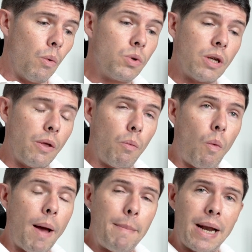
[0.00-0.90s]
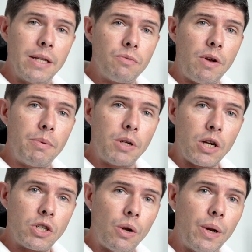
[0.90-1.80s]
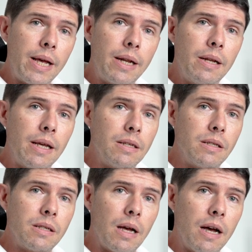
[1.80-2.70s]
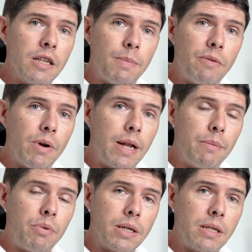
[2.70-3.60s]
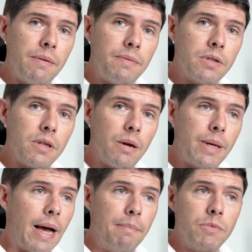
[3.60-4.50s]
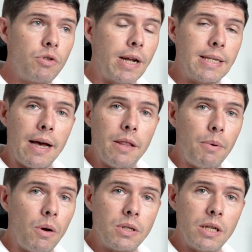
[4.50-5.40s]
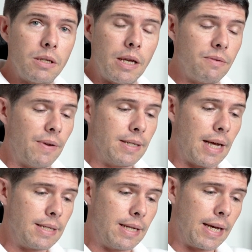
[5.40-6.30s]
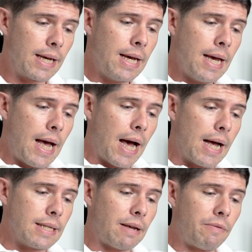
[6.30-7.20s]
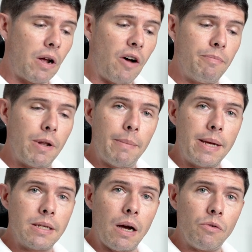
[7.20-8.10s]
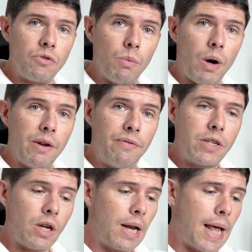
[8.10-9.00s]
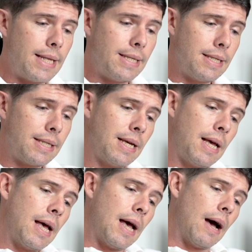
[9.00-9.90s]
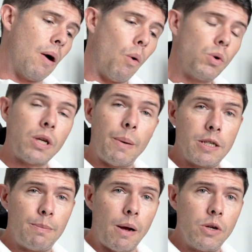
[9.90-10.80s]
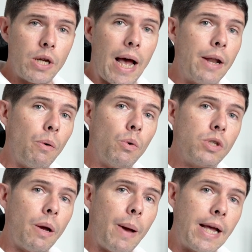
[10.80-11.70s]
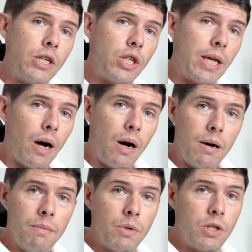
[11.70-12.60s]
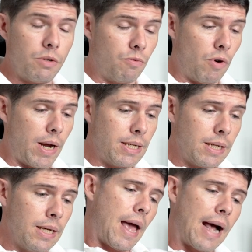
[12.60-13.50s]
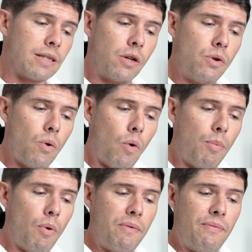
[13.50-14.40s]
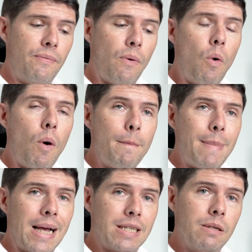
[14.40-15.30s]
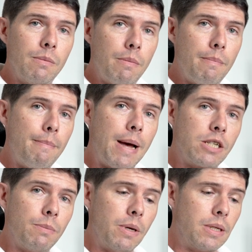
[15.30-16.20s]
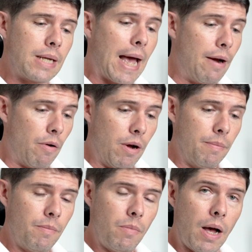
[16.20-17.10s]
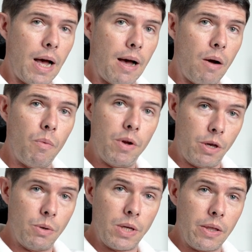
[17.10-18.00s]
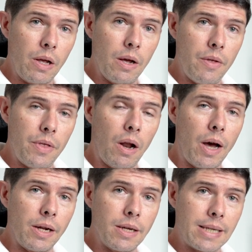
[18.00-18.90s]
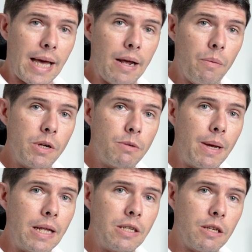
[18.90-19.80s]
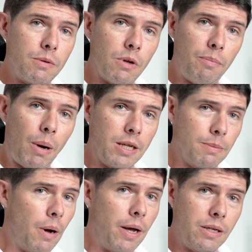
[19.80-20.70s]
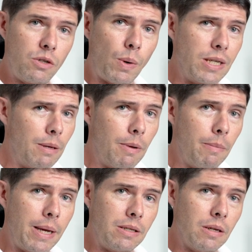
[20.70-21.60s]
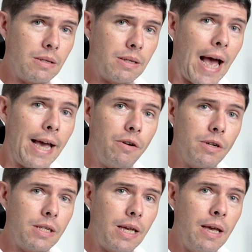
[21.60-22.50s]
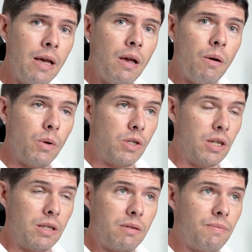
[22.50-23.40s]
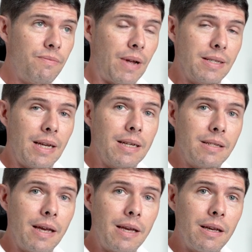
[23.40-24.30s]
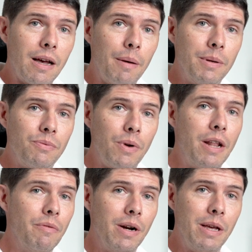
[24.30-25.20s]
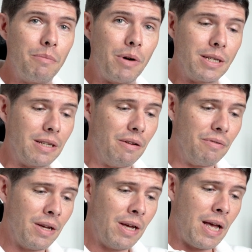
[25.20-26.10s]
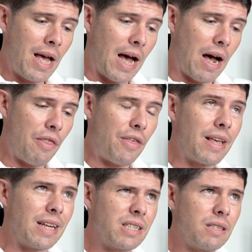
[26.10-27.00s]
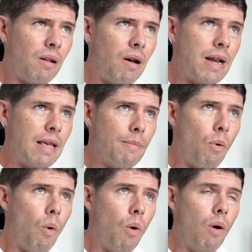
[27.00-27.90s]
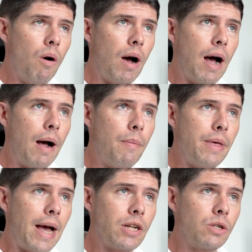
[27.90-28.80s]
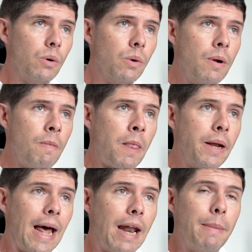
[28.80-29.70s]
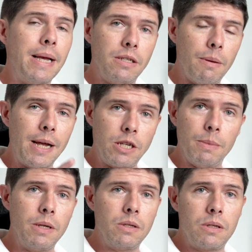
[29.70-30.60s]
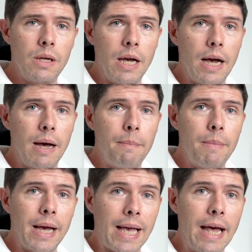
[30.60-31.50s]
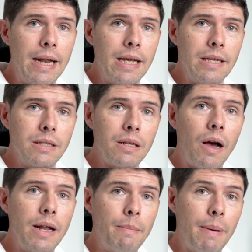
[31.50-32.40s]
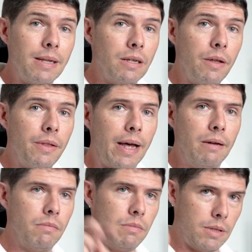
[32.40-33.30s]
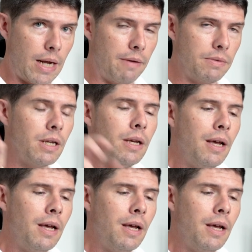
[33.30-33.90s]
also the white balance reproduction on it has been really impressive. So yeah, straight out of the box, it's fantastic. 7.5mm ultra wide fisheye lens, auto exposure and auto HDR, which is great. It has a 0.4 maximum measurement error using the Lidar scanner, which means it's sort of plus minus 20mm accuracy, which is fantastic. It's really impressive. I think a slightly more, the actual nanometer measurement, again, is slightly better than Dave's.